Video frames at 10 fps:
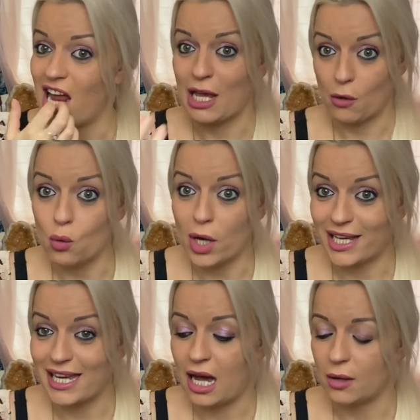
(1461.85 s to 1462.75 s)
and it will
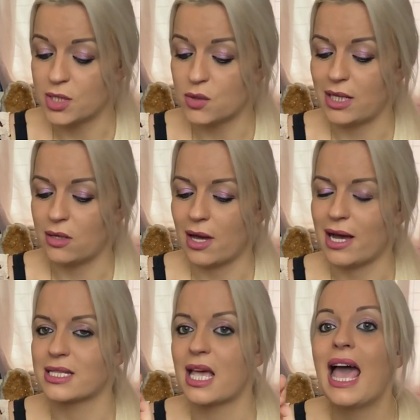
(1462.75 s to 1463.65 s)
work out between you
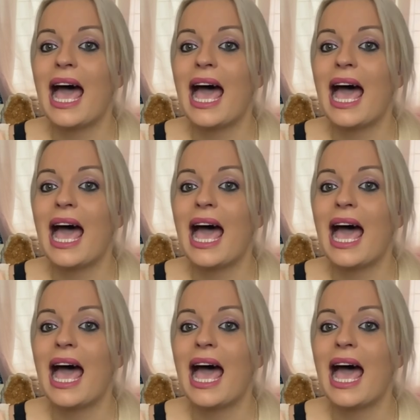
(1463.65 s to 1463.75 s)
guys.